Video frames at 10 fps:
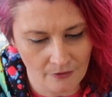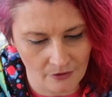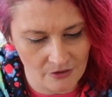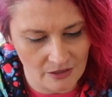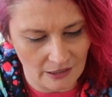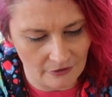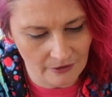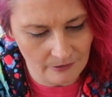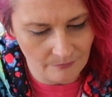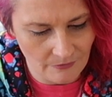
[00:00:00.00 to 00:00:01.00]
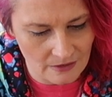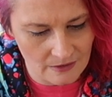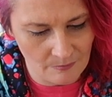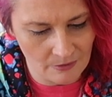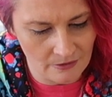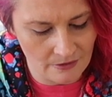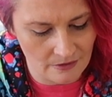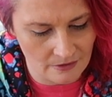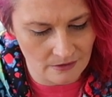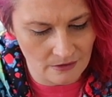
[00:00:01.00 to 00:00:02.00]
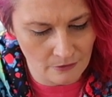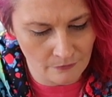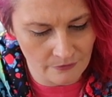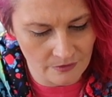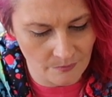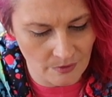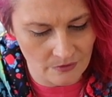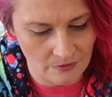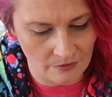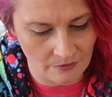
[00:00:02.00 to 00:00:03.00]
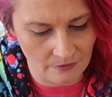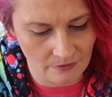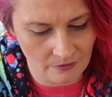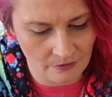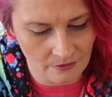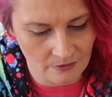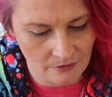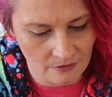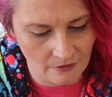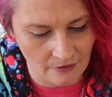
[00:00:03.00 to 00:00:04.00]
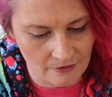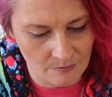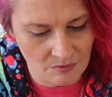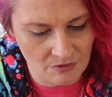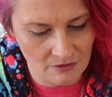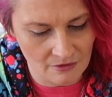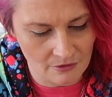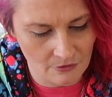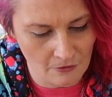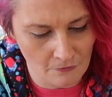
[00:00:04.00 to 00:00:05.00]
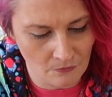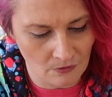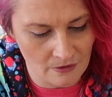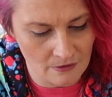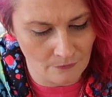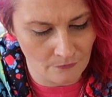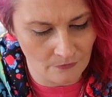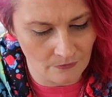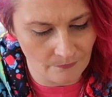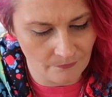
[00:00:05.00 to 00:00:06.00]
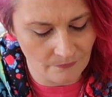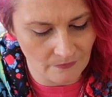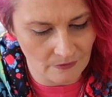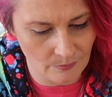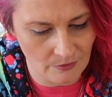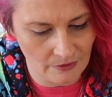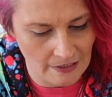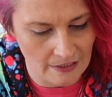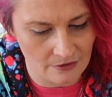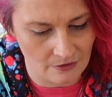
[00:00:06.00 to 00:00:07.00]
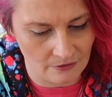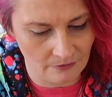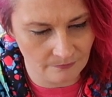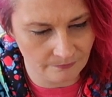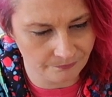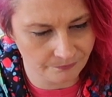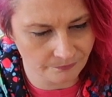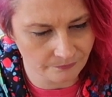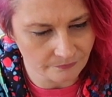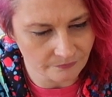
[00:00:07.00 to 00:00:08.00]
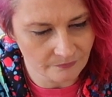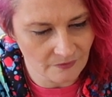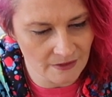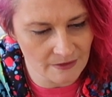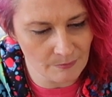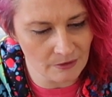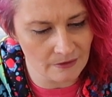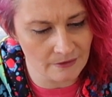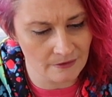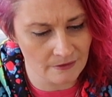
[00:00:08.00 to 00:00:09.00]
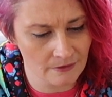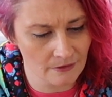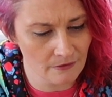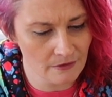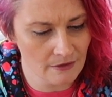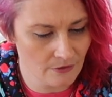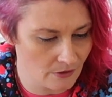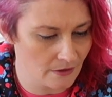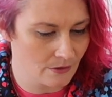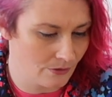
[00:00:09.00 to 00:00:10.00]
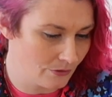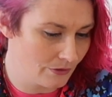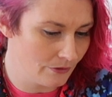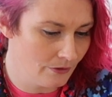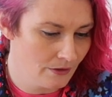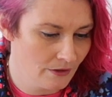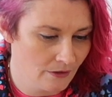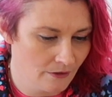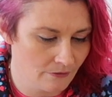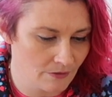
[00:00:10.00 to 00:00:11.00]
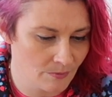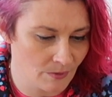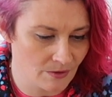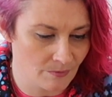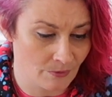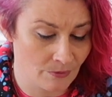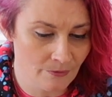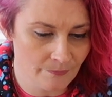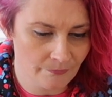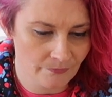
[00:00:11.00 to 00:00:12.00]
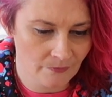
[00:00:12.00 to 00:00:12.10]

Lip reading: Throat chakra. It symbolises self-expression. It expresses the truth, creative communication. Symbolises security, trust, loyal, responsible.